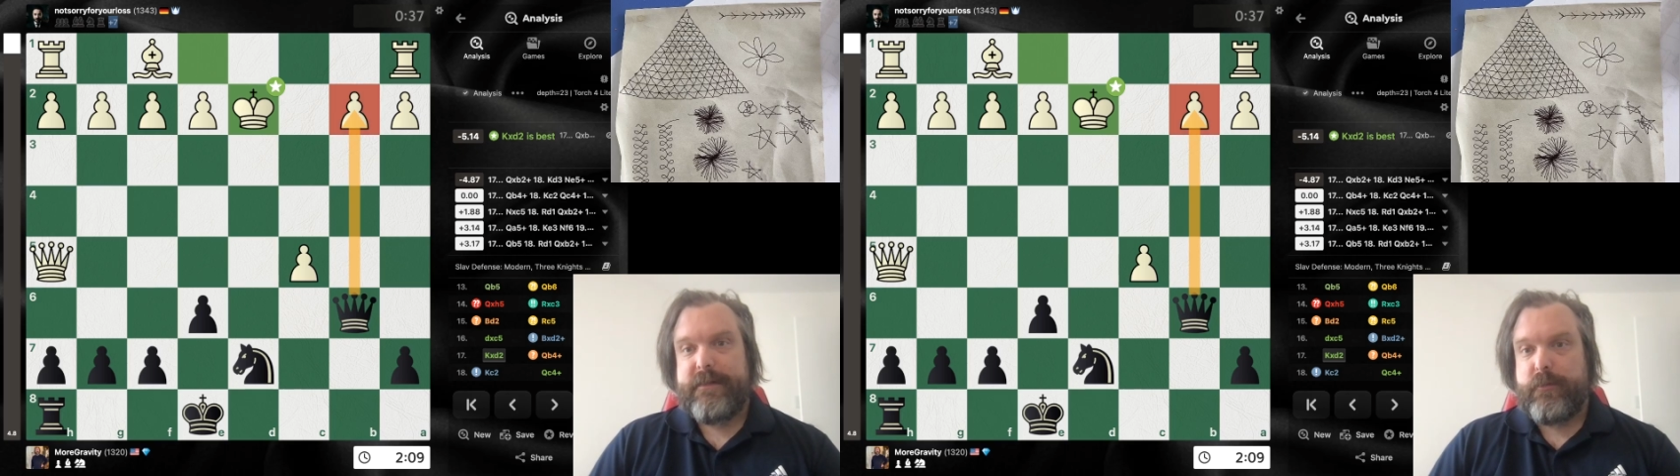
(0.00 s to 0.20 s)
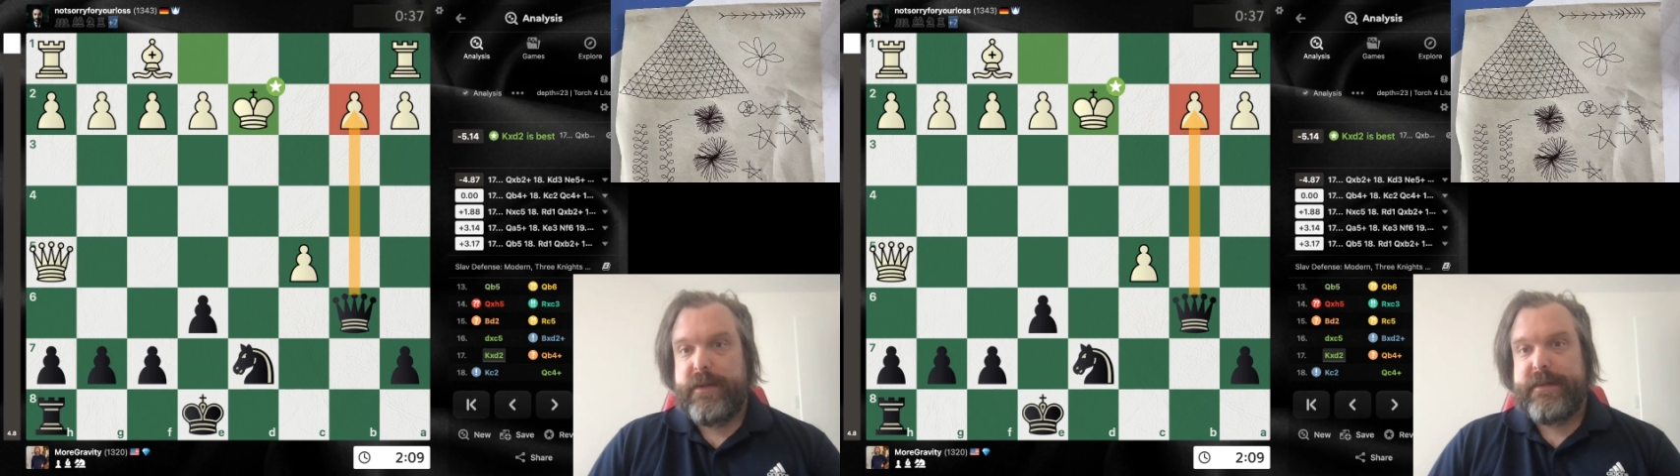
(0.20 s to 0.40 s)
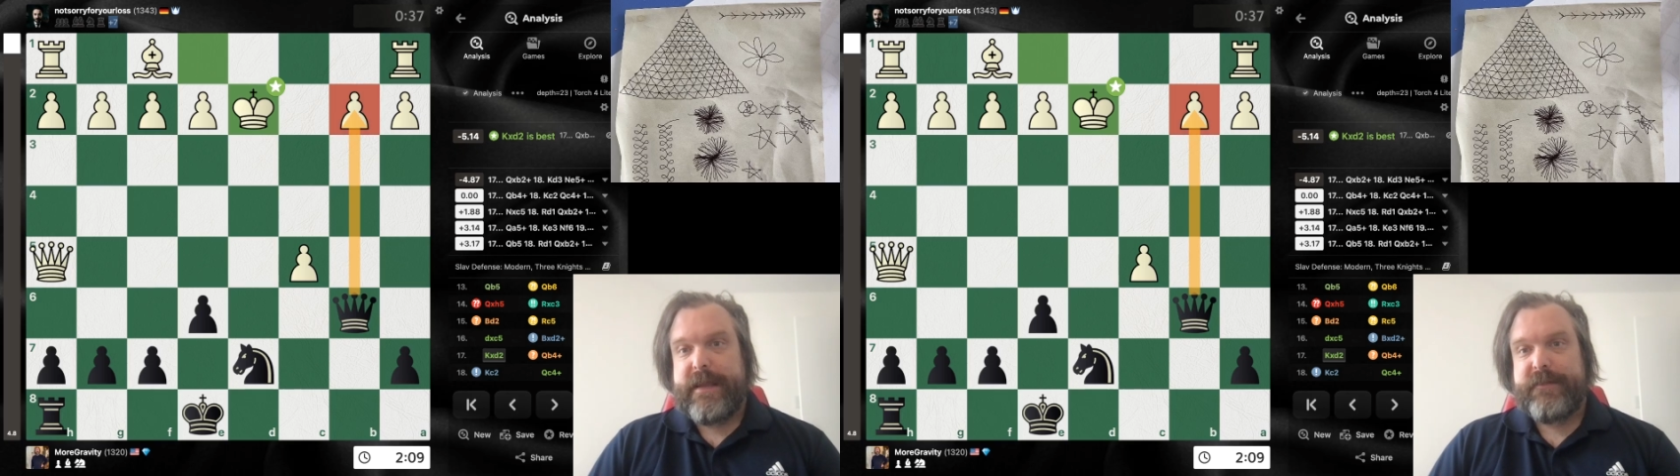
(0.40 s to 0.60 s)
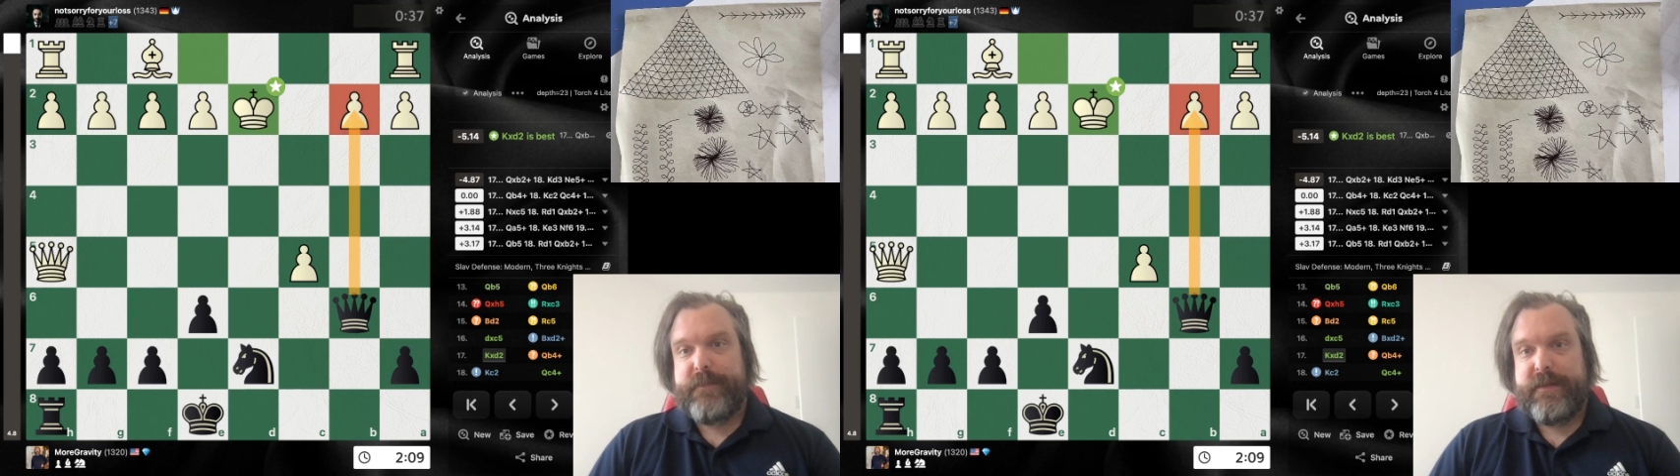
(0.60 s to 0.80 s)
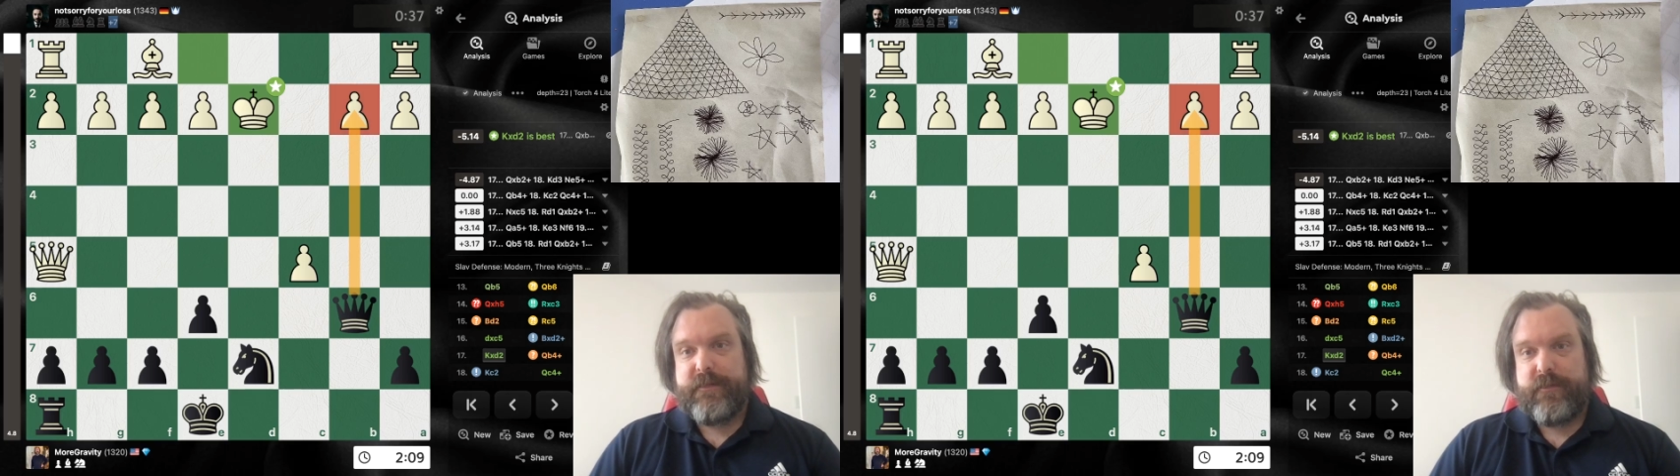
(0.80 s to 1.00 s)
Queen takes
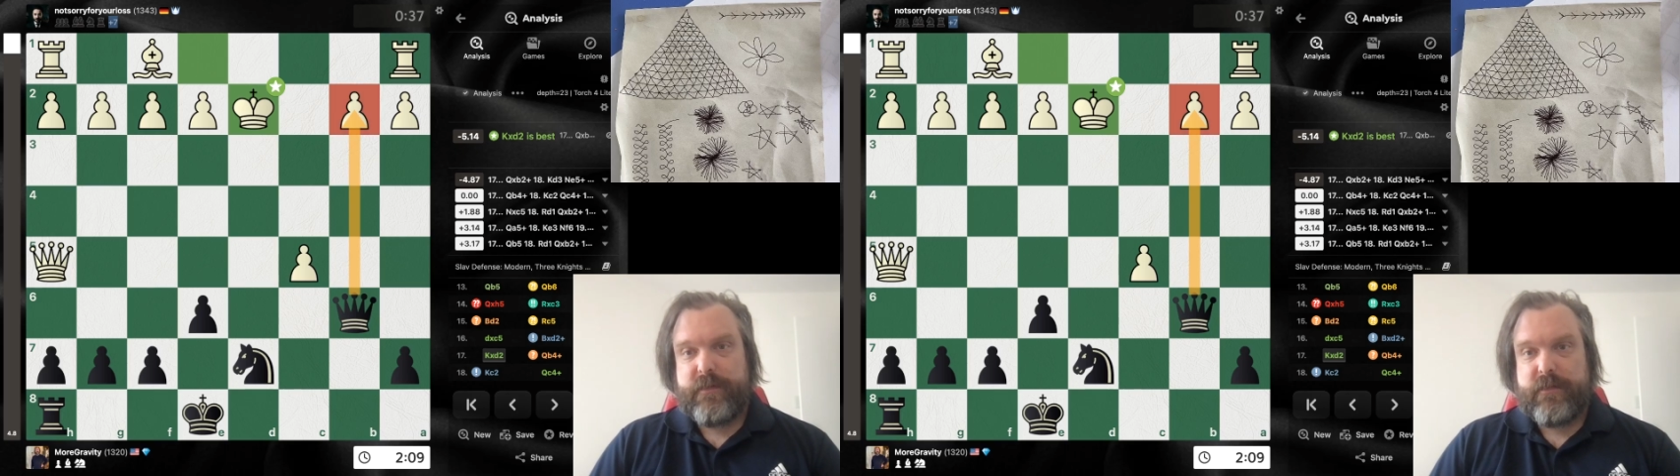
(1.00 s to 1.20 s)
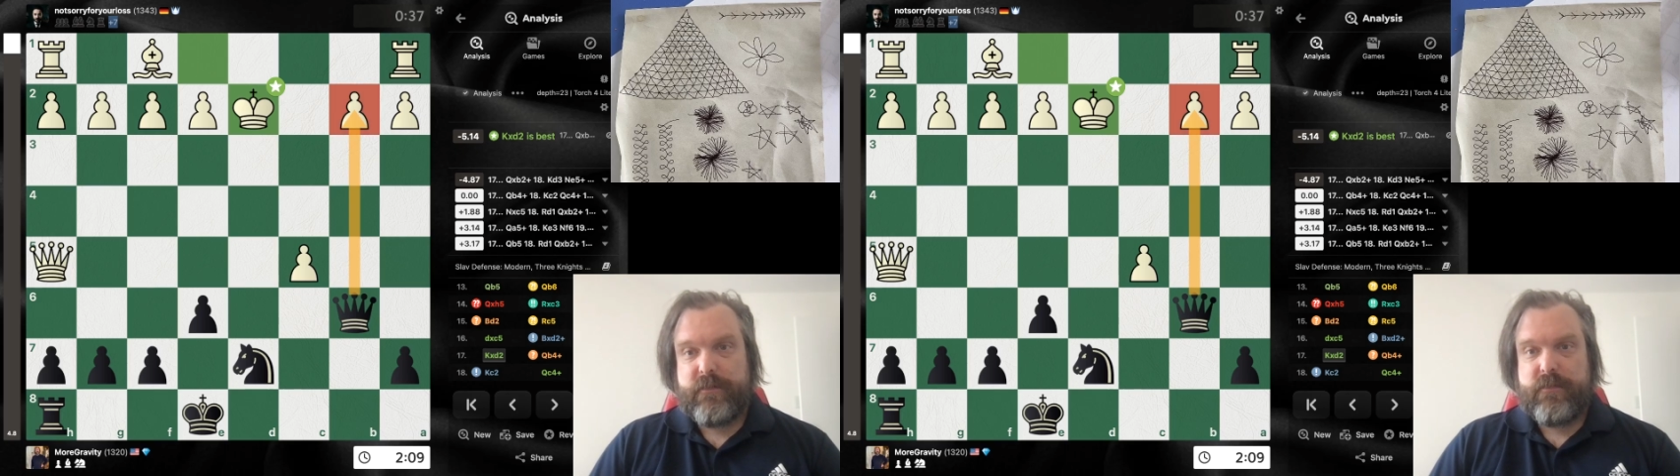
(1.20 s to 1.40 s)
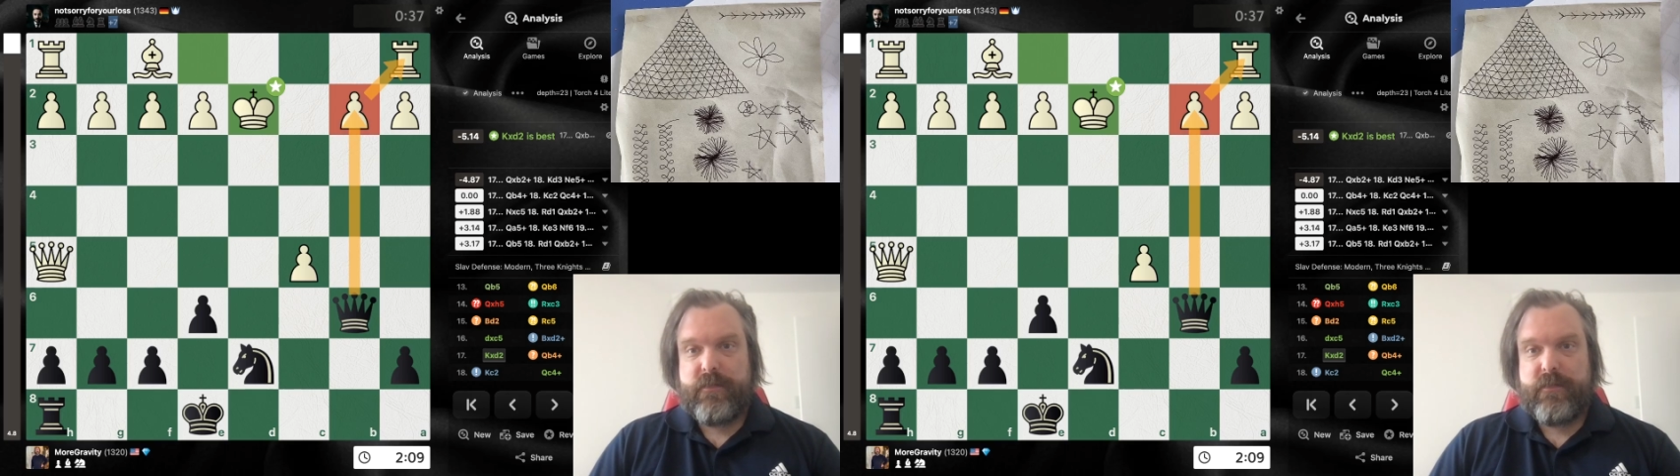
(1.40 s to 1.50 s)
b2, then